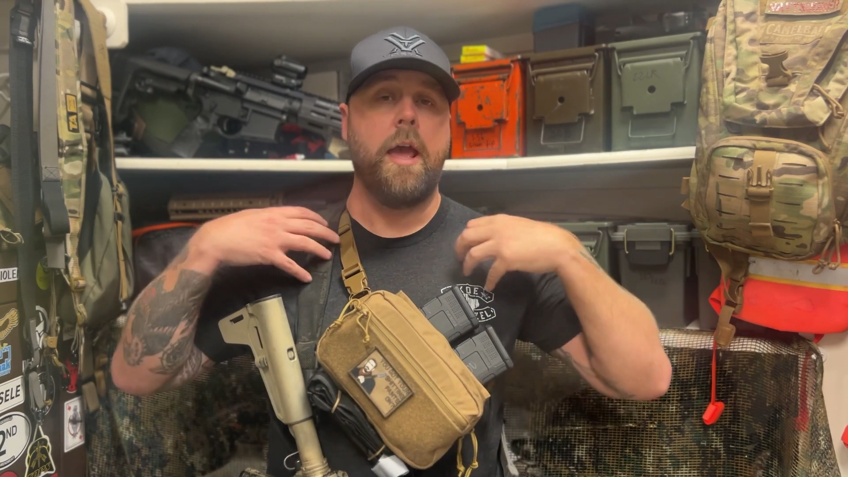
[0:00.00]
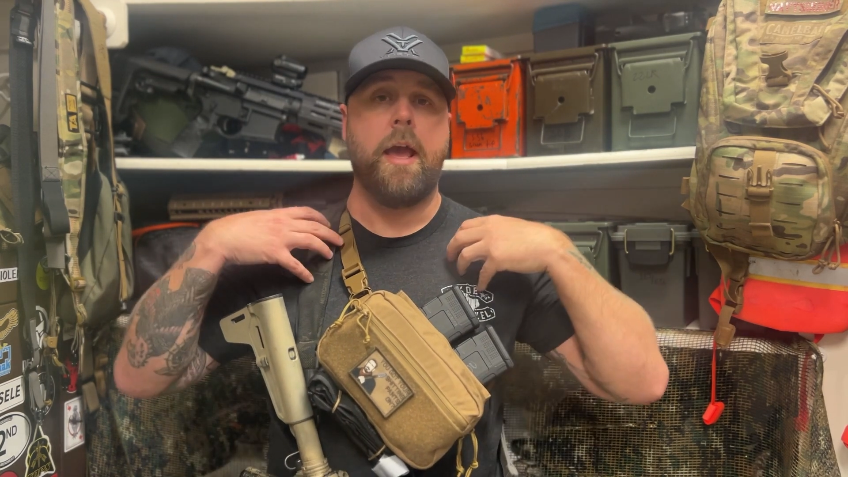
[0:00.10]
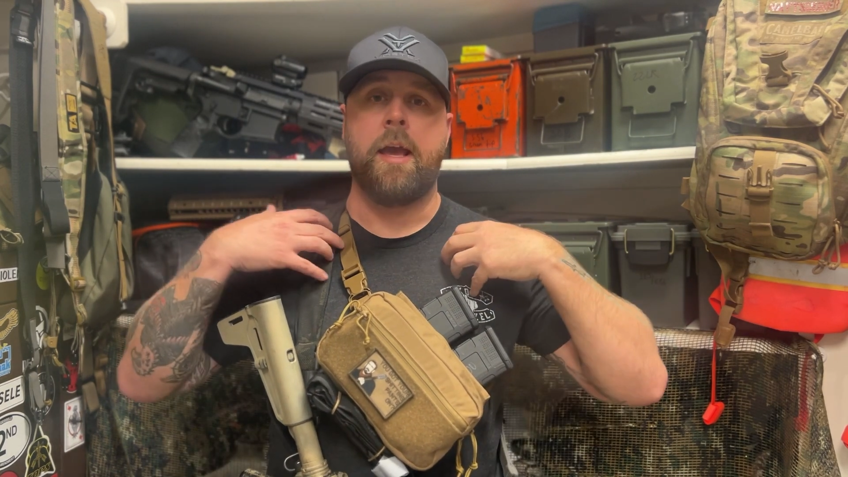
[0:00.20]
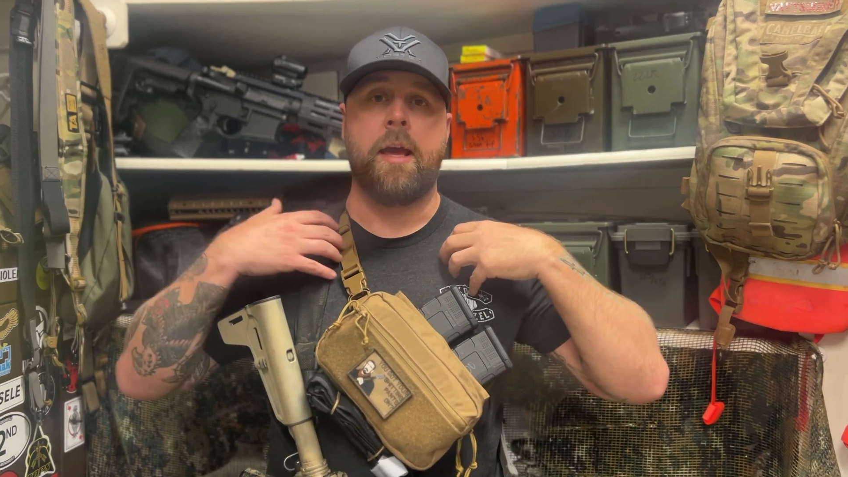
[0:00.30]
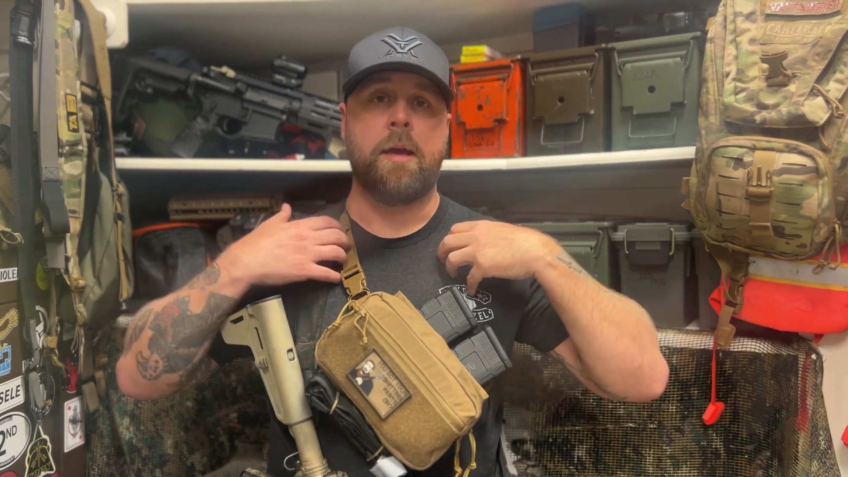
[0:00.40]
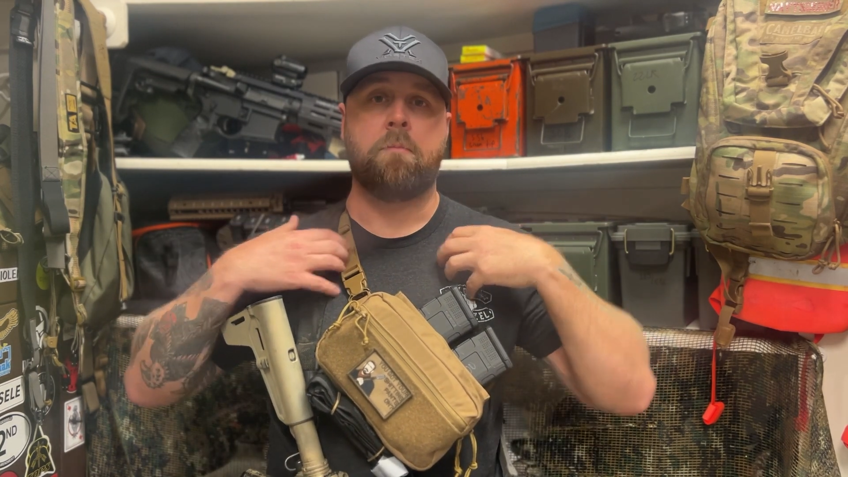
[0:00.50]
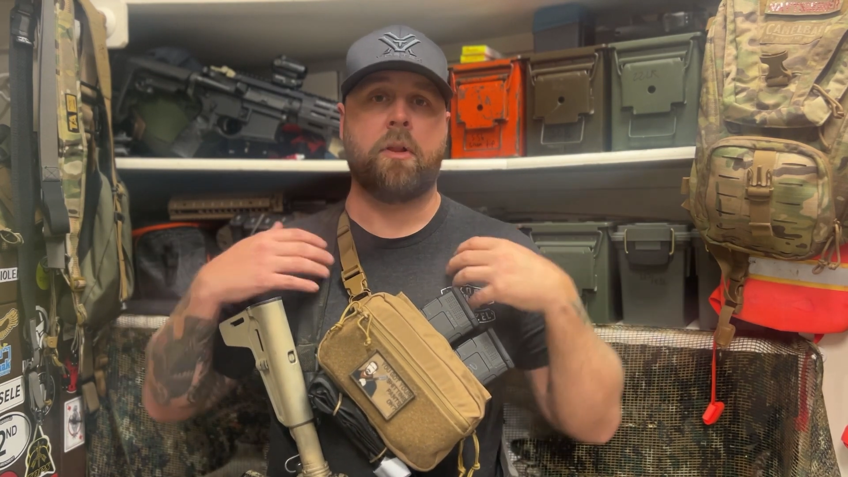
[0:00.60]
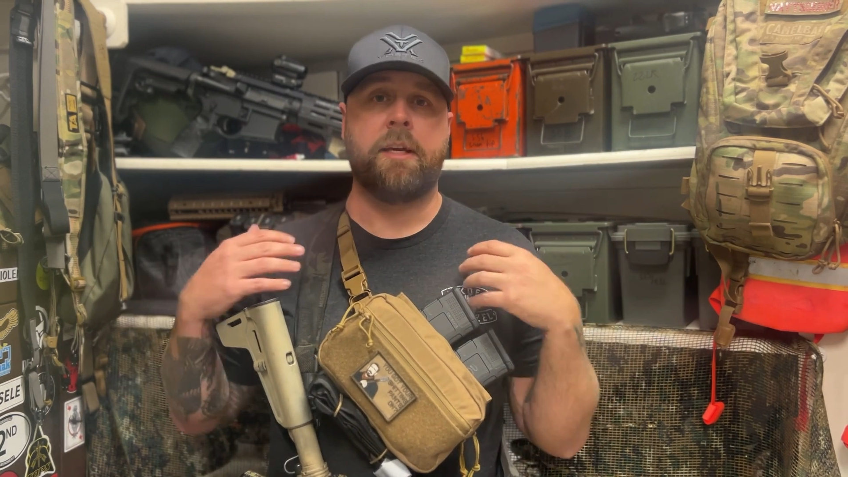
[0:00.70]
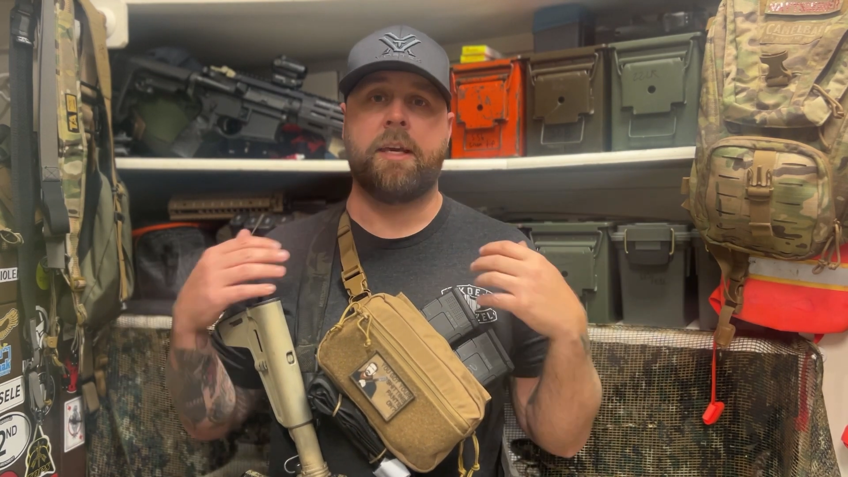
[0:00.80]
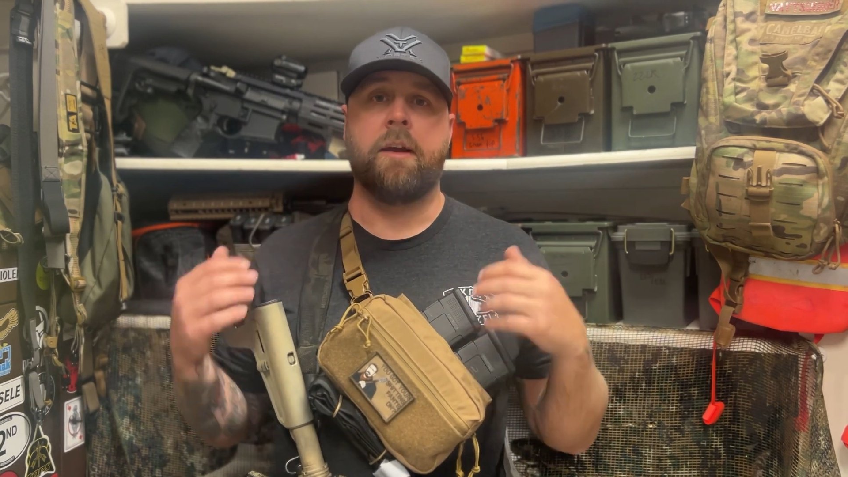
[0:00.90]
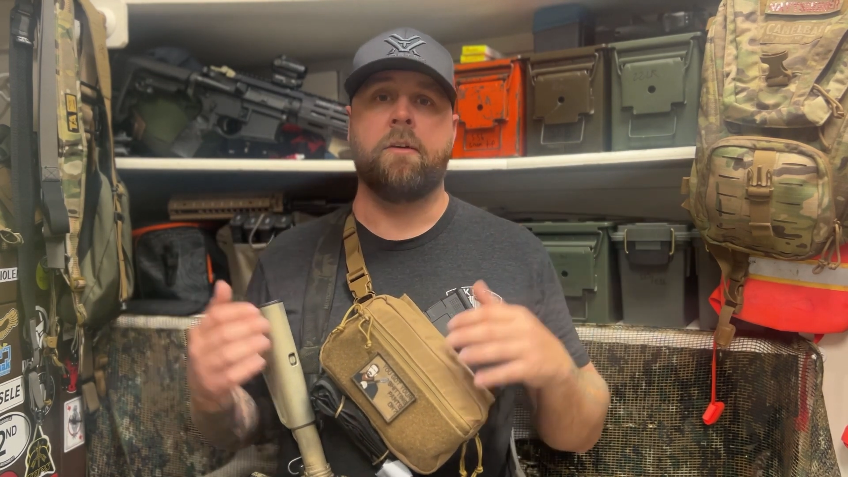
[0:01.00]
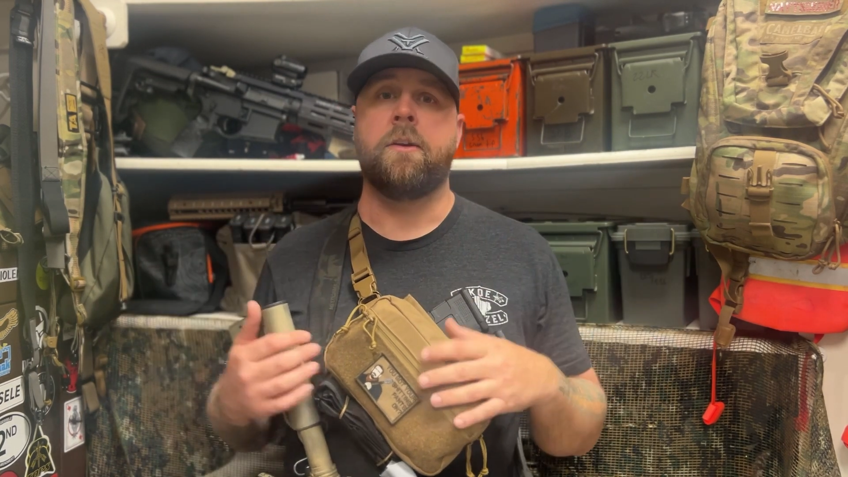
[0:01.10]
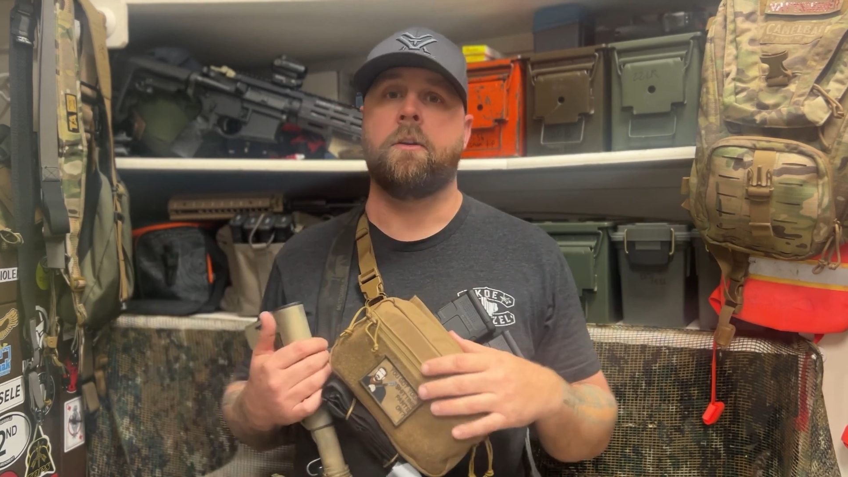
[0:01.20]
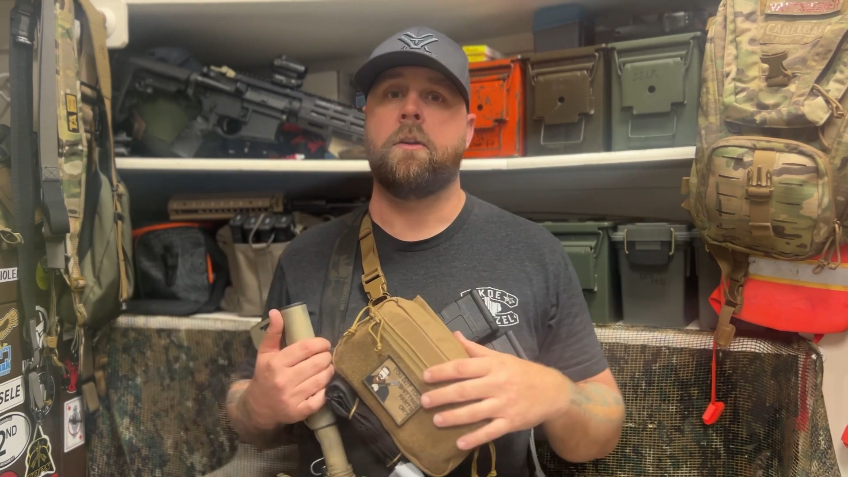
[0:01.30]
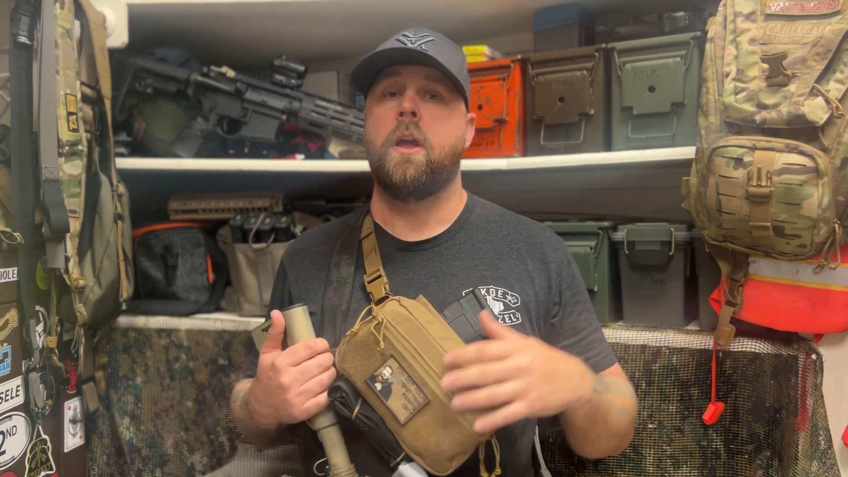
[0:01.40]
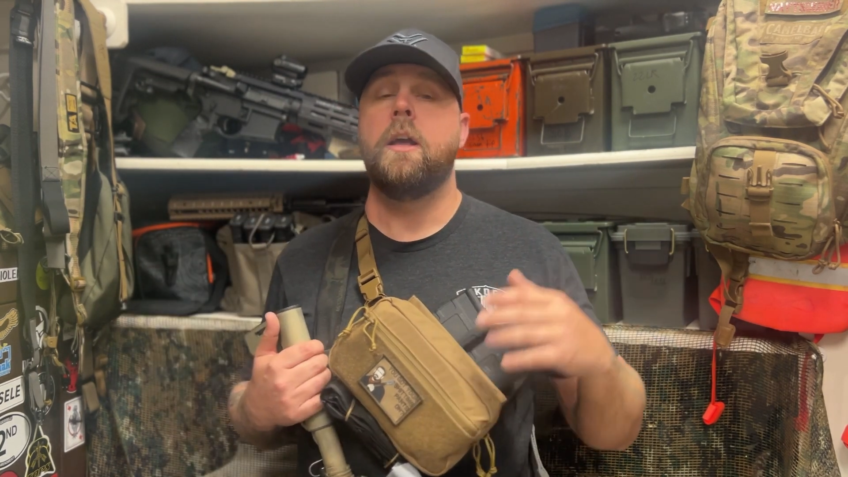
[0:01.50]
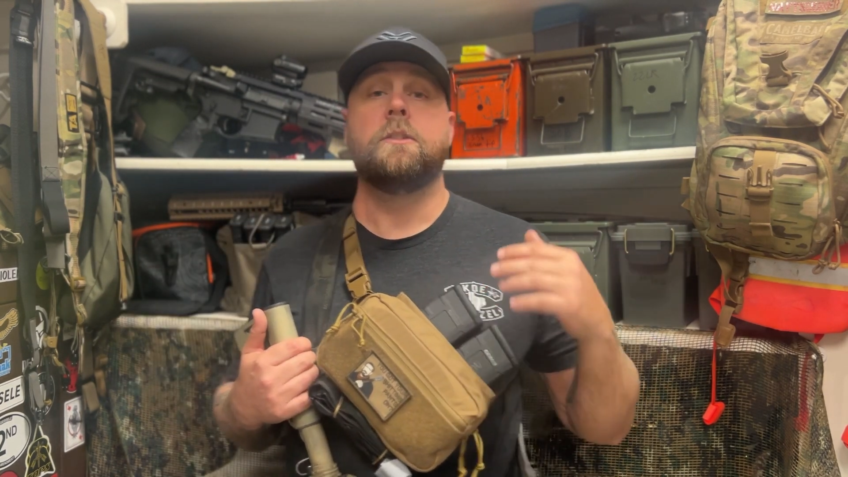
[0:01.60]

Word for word: a plate carrier,